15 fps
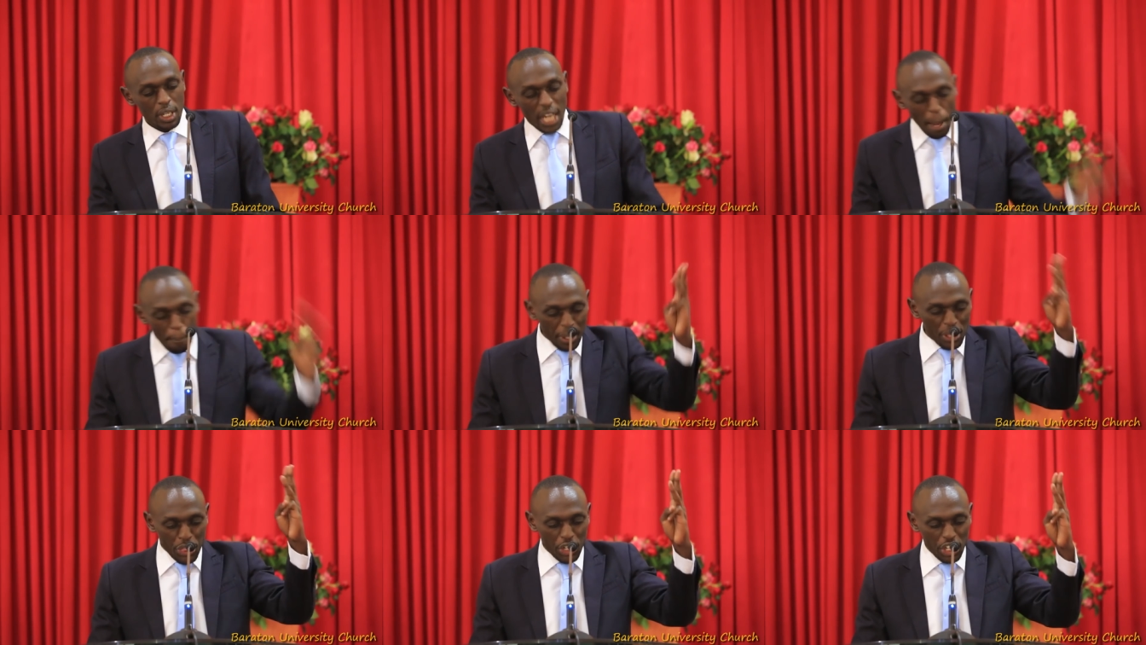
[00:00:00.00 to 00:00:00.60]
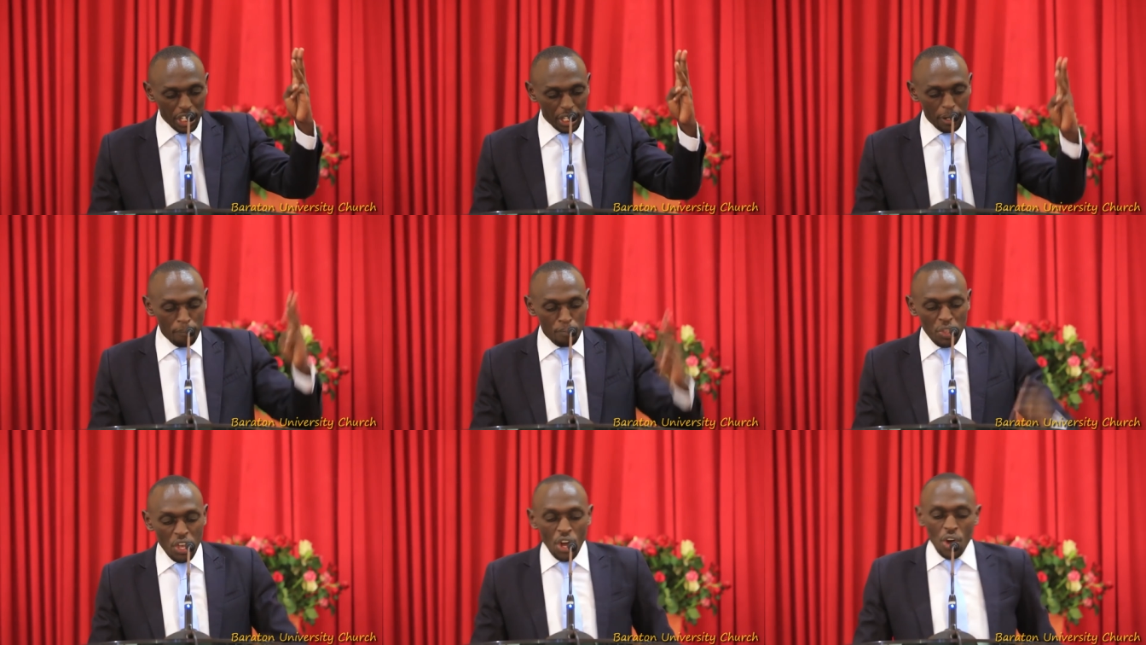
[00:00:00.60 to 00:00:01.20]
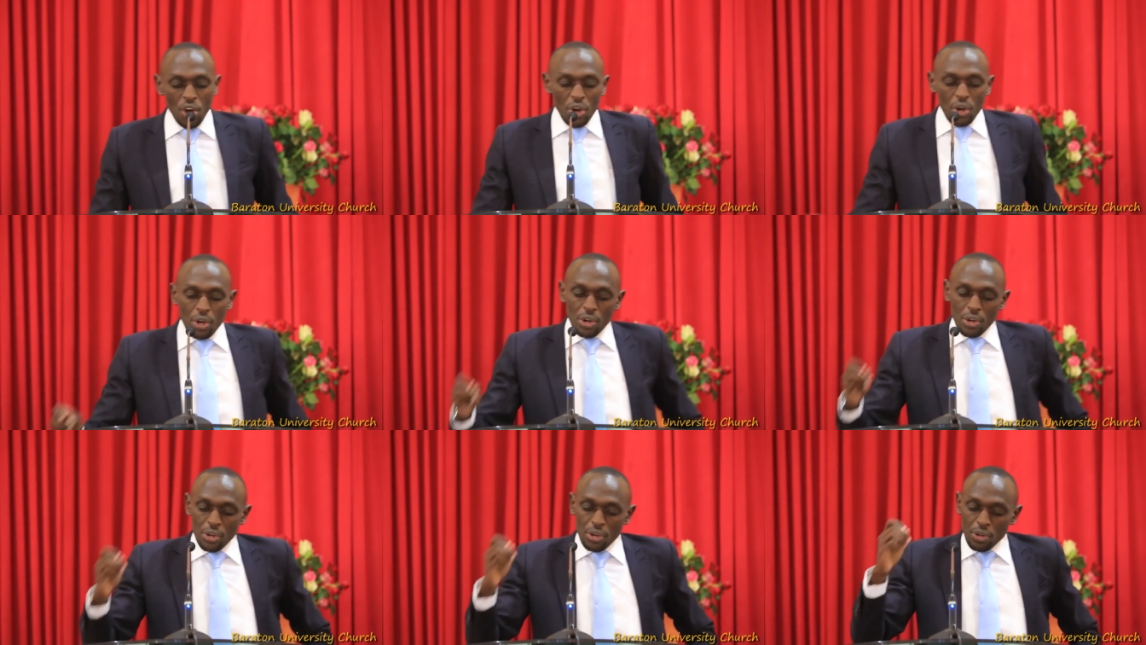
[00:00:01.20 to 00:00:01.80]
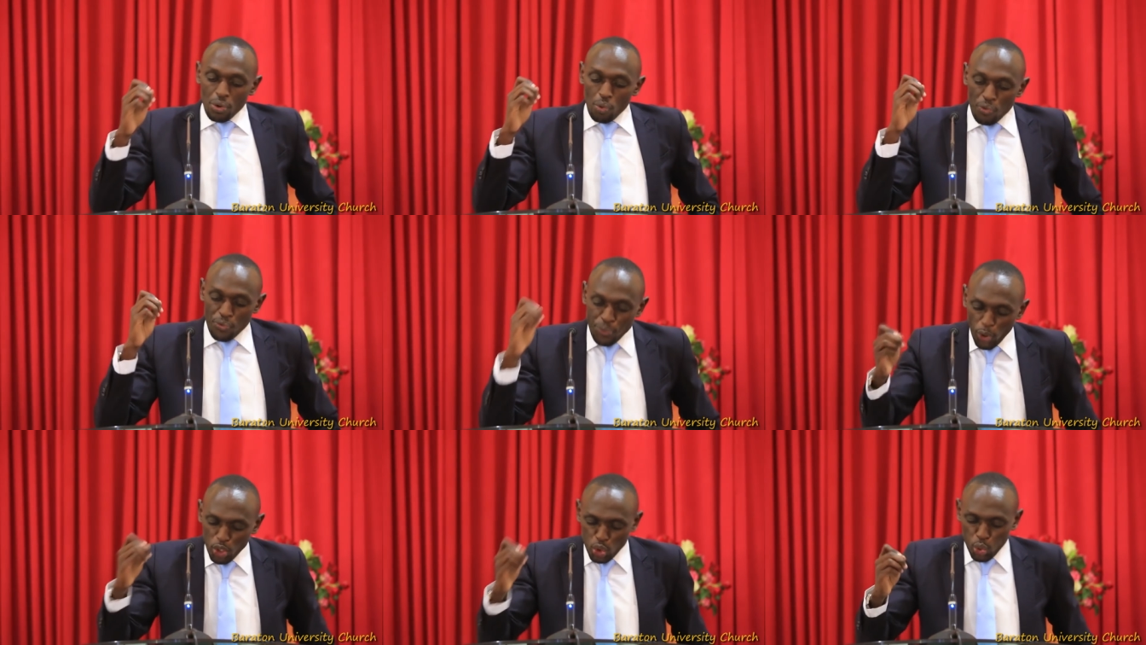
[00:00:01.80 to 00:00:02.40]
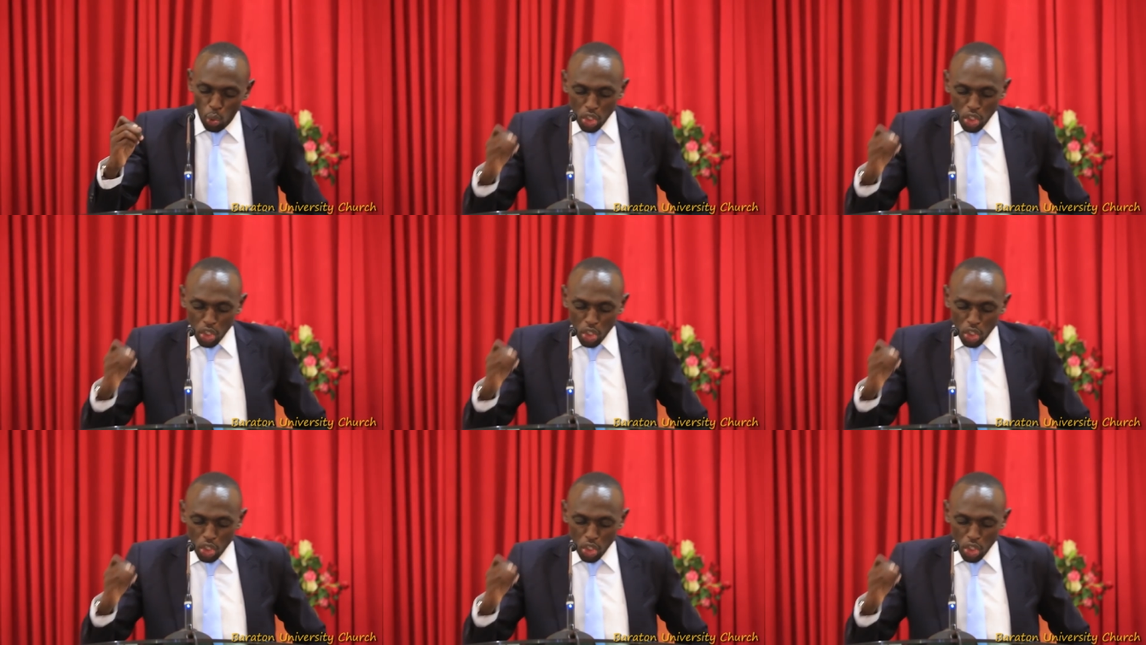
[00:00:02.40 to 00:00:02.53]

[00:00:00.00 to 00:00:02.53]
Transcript: Number three. Foot